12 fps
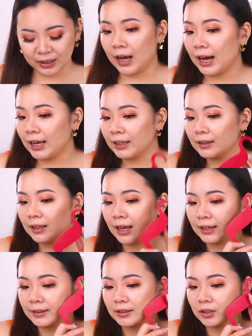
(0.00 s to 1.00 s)
I
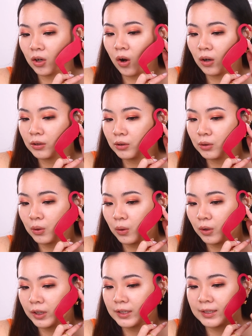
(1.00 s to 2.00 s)
like the
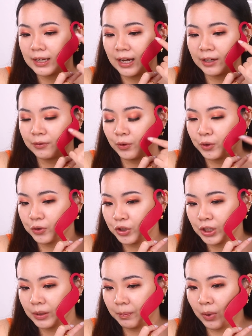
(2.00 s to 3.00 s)
contour side for your
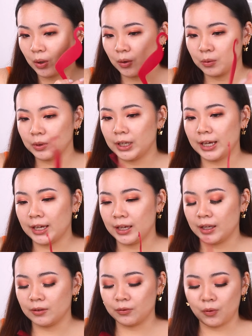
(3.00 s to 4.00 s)
cheekbone
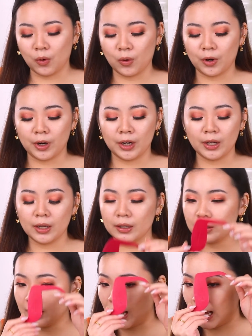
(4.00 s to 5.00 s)
and for
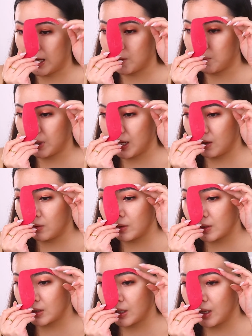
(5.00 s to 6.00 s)
the eyebrows,